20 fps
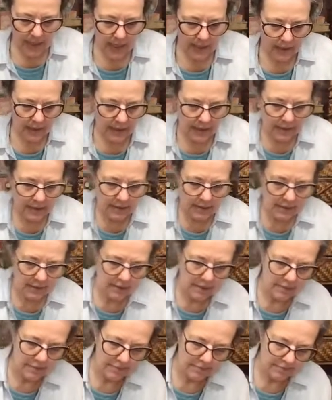Oh, who
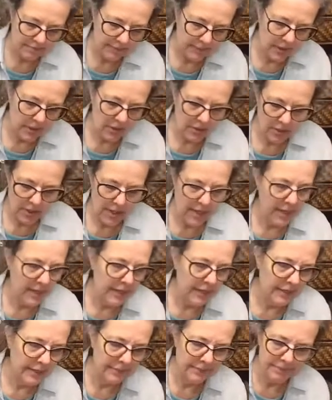knows? yeah,
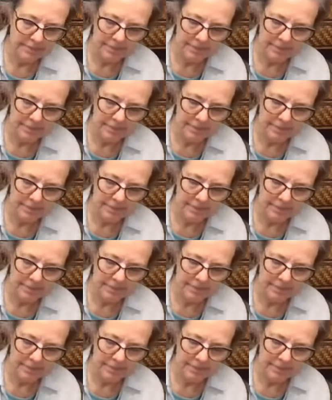I know.